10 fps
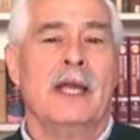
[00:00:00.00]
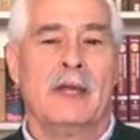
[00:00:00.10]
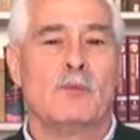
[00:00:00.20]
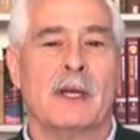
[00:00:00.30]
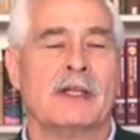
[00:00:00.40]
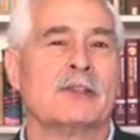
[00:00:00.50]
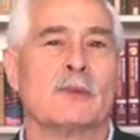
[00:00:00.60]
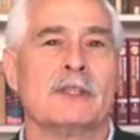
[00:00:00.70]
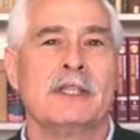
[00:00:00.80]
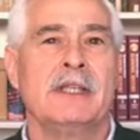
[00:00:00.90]
And when
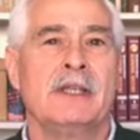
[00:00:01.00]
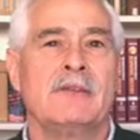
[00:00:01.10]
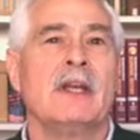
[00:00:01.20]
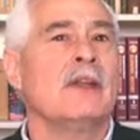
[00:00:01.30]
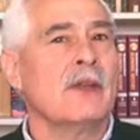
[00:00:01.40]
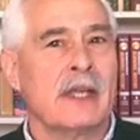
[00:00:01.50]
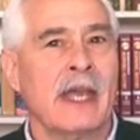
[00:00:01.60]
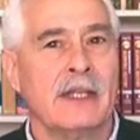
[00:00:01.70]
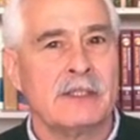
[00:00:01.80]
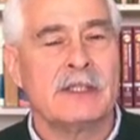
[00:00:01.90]
it's received, the
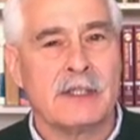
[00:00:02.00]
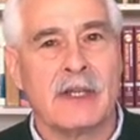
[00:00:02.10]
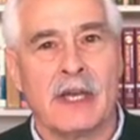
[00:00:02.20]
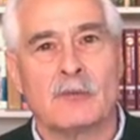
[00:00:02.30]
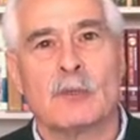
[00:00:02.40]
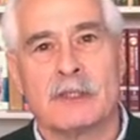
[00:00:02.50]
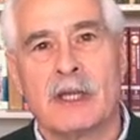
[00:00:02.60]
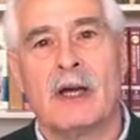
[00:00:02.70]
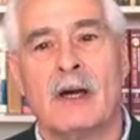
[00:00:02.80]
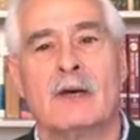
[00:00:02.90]
case is then
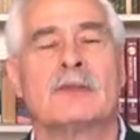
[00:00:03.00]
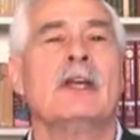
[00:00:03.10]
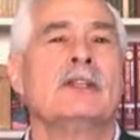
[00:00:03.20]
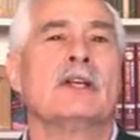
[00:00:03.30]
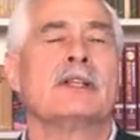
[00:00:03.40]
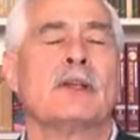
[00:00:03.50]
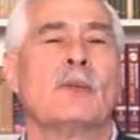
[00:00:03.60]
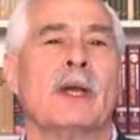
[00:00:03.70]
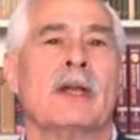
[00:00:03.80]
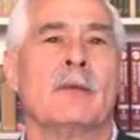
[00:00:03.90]
resolved just the
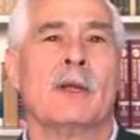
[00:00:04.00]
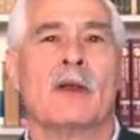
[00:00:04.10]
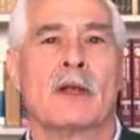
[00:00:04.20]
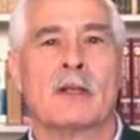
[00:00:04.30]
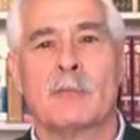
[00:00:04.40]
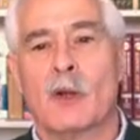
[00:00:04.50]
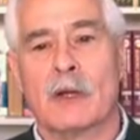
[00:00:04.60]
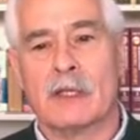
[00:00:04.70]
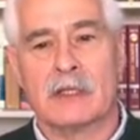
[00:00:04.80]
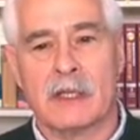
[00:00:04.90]
way an American
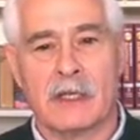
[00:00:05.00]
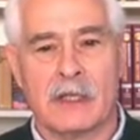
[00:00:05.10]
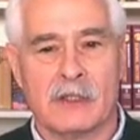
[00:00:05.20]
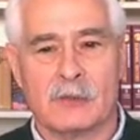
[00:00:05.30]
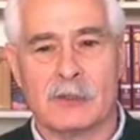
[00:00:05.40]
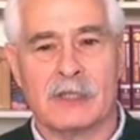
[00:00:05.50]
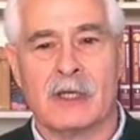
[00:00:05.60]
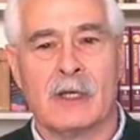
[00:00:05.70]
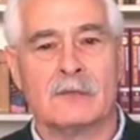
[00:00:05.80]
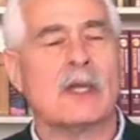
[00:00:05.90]
parking ticket is
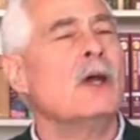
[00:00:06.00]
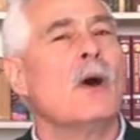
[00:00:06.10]
resolved,